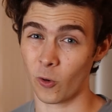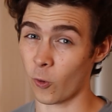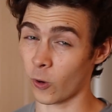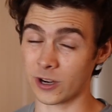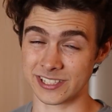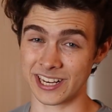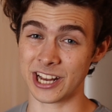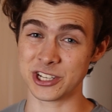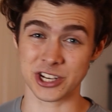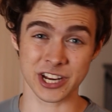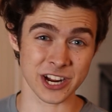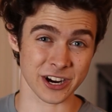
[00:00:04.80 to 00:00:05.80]
Or as an
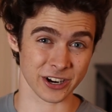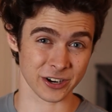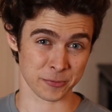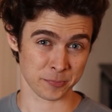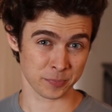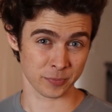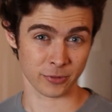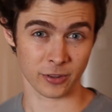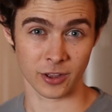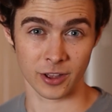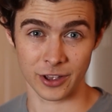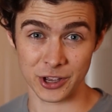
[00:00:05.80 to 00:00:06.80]
engineer,
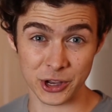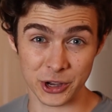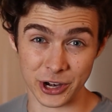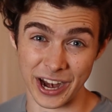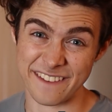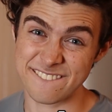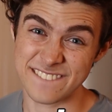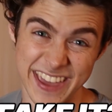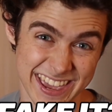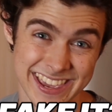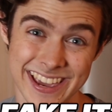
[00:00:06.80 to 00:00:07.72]
could I fake